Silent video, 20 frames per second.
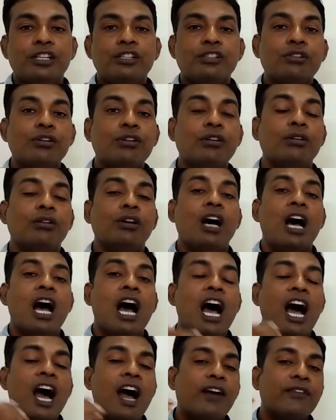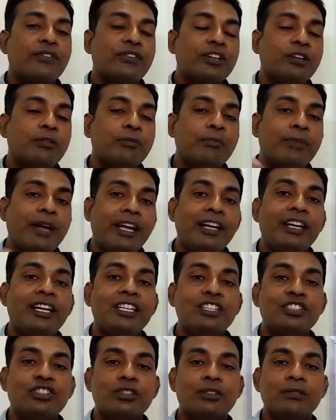So after
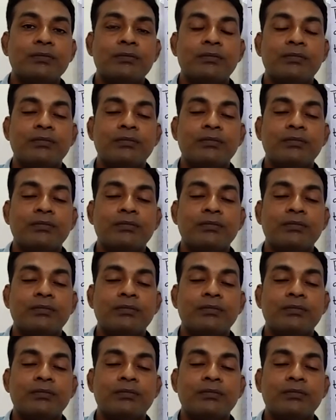marriage,